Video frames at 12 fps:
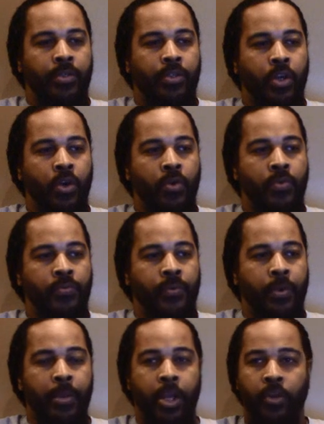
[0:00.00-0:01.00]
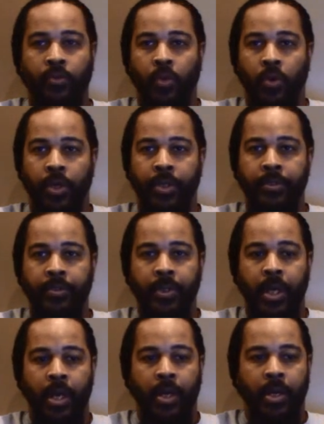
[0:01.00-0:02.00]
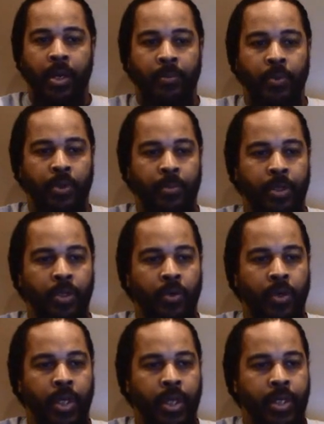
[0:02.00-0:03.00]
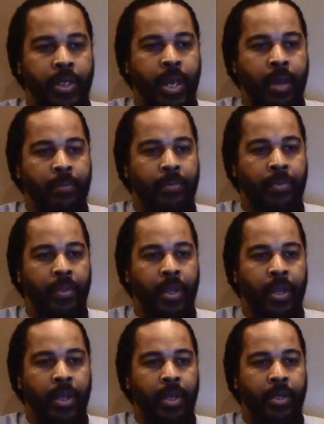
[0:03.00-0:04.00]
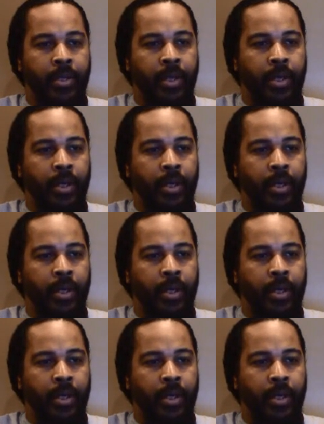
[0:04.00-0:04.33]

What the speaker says: So from here on, I'm going to be going in depth, and